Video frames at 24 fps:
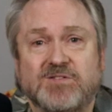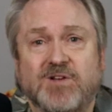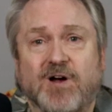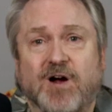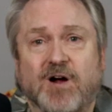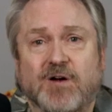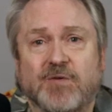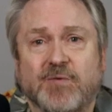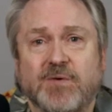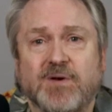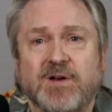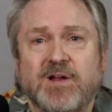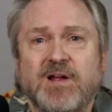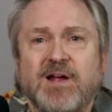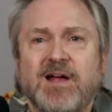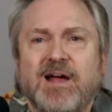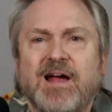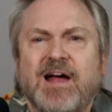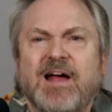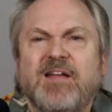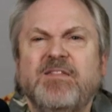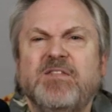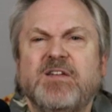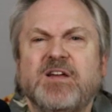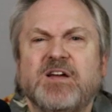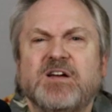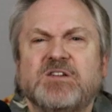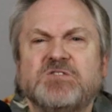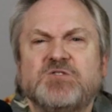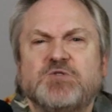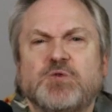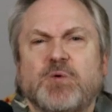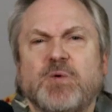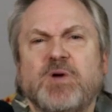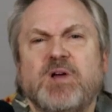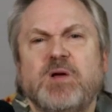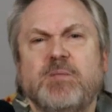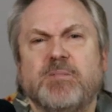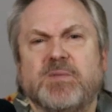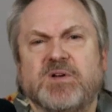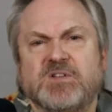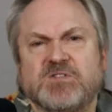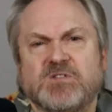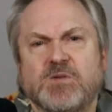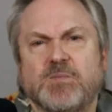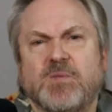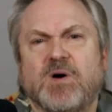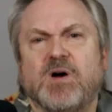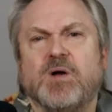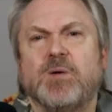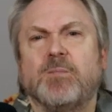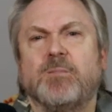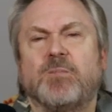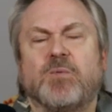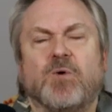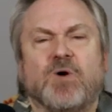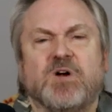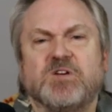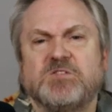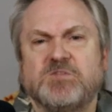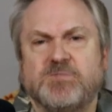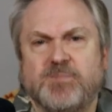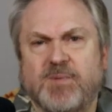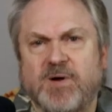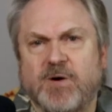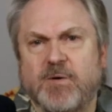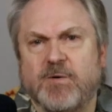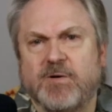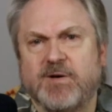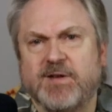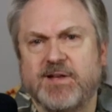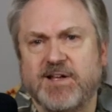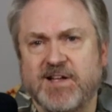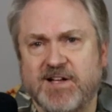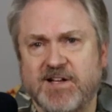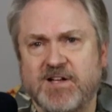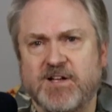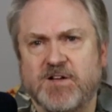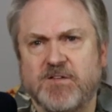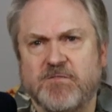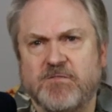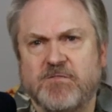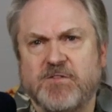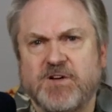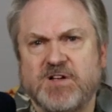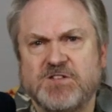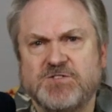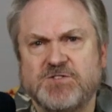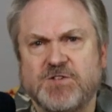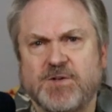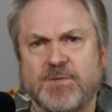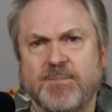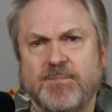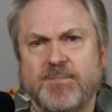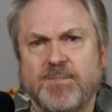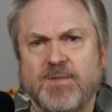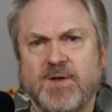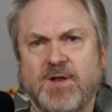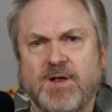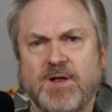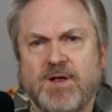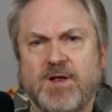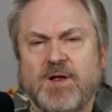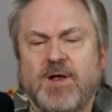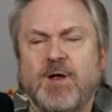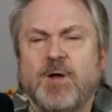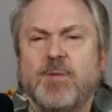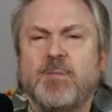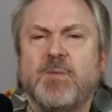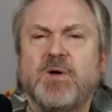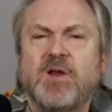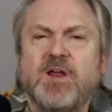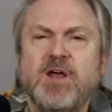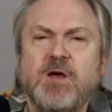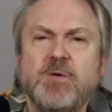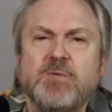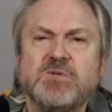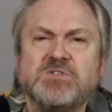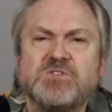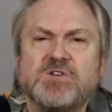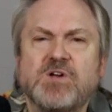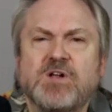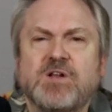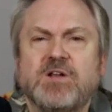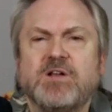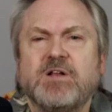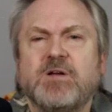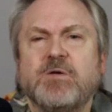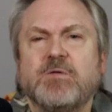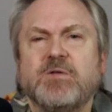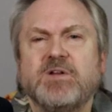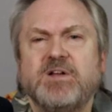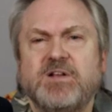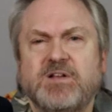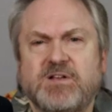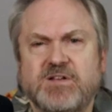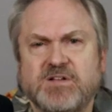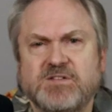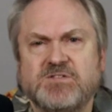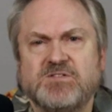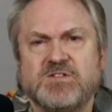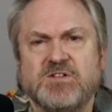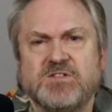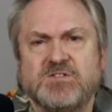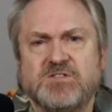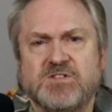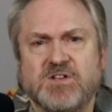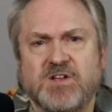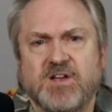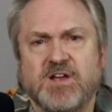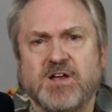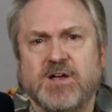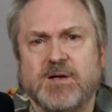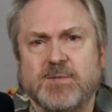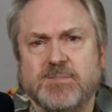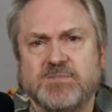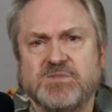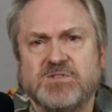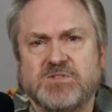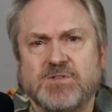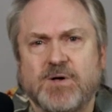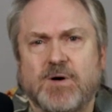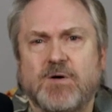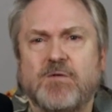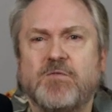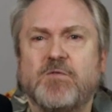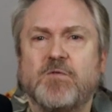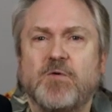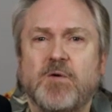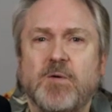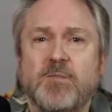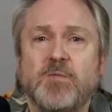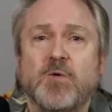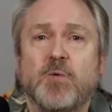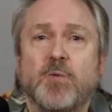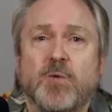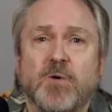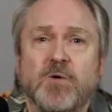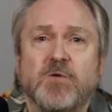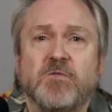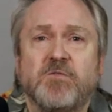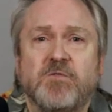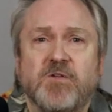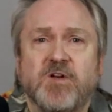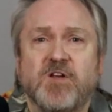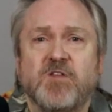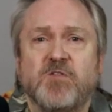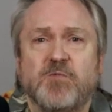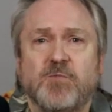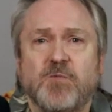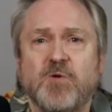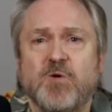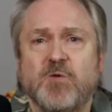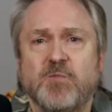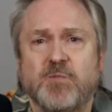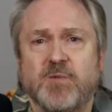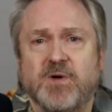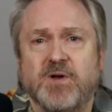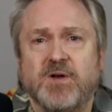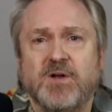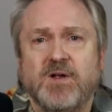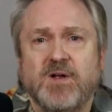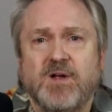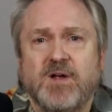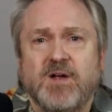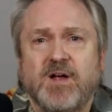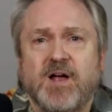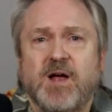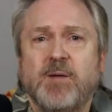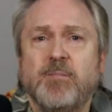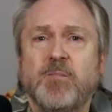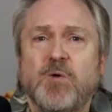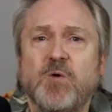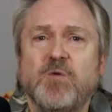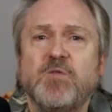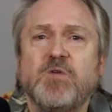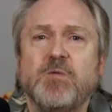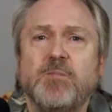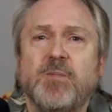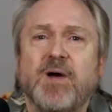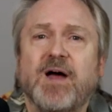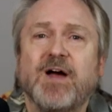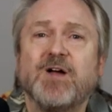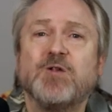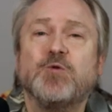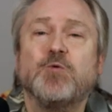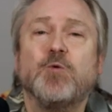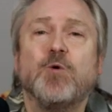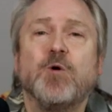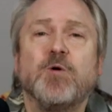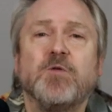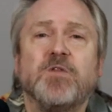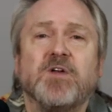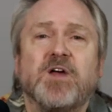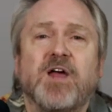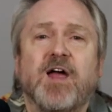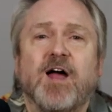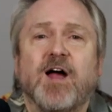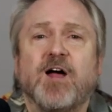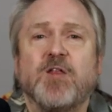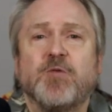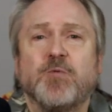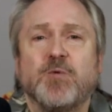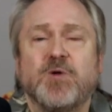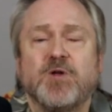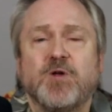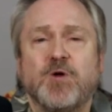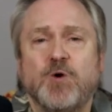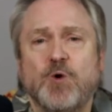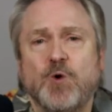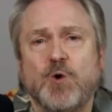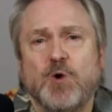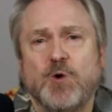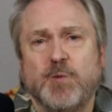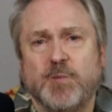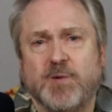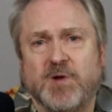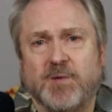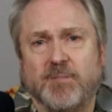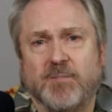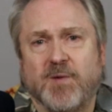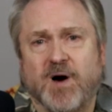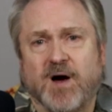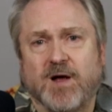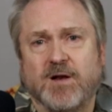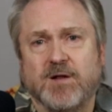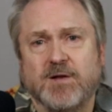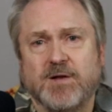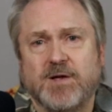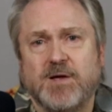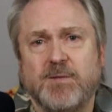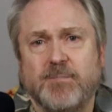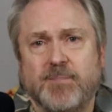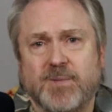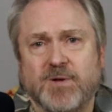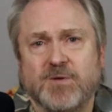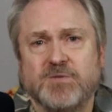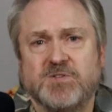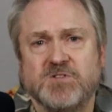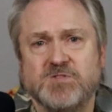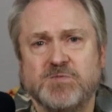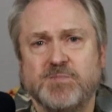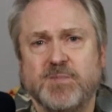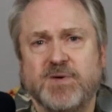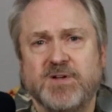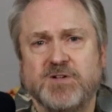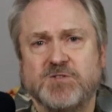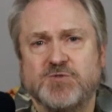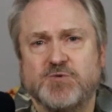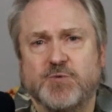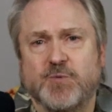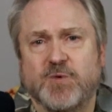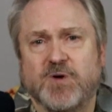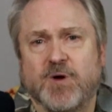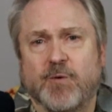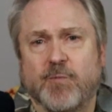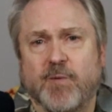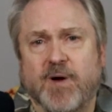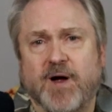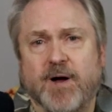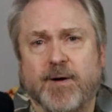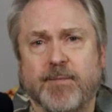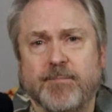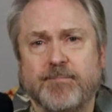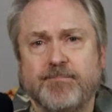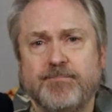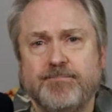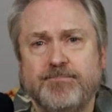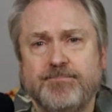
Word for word: doctrine and the extremism on prosperity and confession. But he was clearly distancing himself from the Word of Faith movement and moving back toward the Kathryn Kuhlman model he built his ministry around.